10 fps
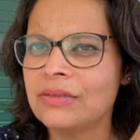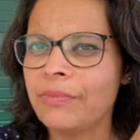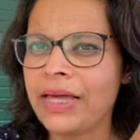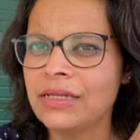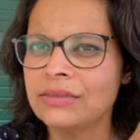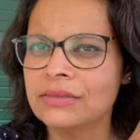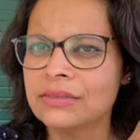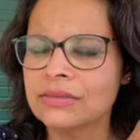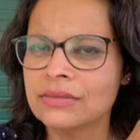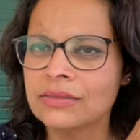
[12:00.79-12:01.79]

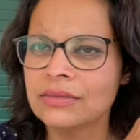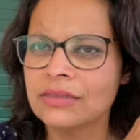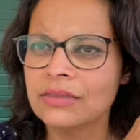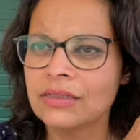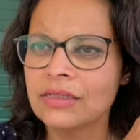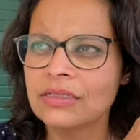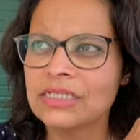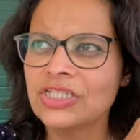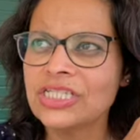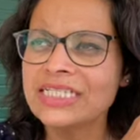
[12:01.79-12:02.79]
balance,
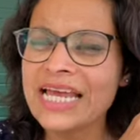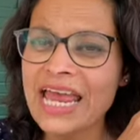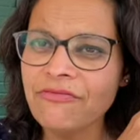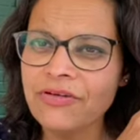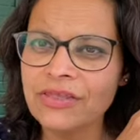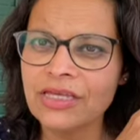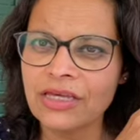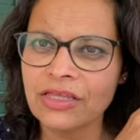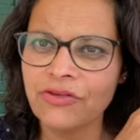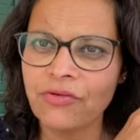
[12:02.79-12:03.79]
such that everything
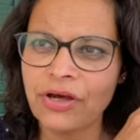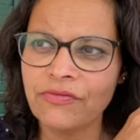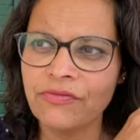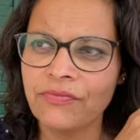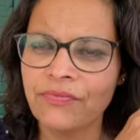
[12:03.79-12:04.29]
can thrive.